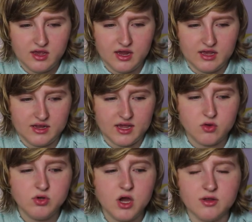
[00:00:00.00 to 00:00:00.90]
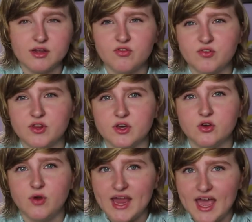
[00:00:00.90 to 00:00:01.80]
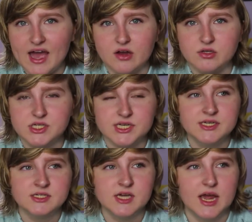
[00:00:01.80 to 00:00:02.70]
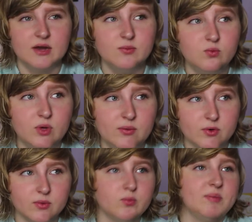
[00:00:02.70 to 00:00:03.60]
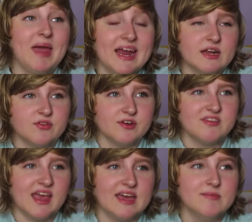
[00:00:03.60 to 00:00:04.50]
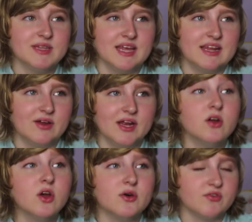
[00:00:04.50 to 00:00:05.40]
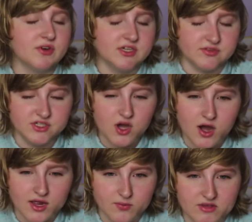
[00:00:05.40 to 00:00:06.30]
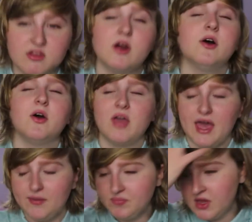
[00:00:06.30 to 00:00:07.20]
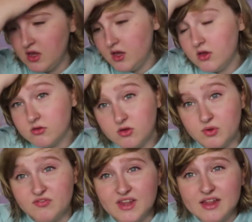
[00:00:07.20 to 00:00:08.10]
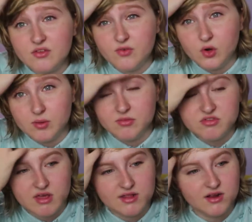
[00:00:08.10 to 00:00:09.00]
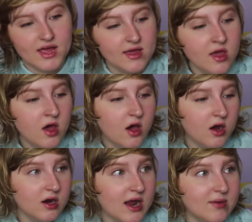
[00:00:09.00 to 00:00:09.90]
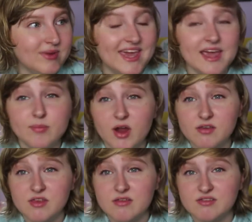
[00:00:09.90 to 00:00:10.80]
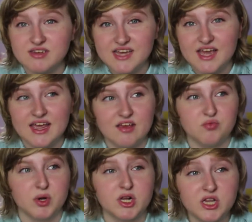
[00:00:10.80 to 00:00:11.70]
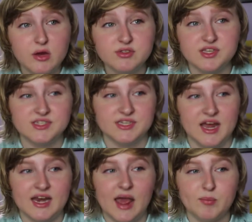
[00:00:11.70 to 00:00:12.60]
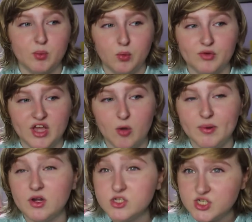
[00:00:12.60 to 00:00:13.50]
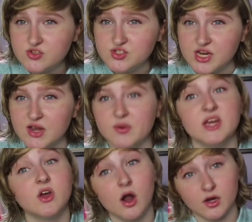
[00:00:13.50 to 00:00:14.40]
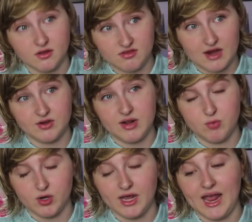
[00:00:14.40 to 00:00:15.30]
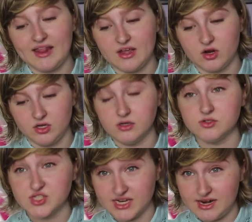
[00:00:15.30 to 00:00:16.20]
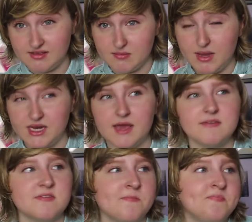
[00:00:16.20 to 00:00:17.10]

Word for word: And they go, no, that's for the Greyhound. And we were, we panicked for a second, but then they were like, oh no, it's for a different dog. And we said, oh, okay. So we fill out the forms and they're like, all right, we can't process today because we're closing tonight, but we'll reopen on Tuesday. We had gone on a Saturday morning and they're closed Sundays and Mondays.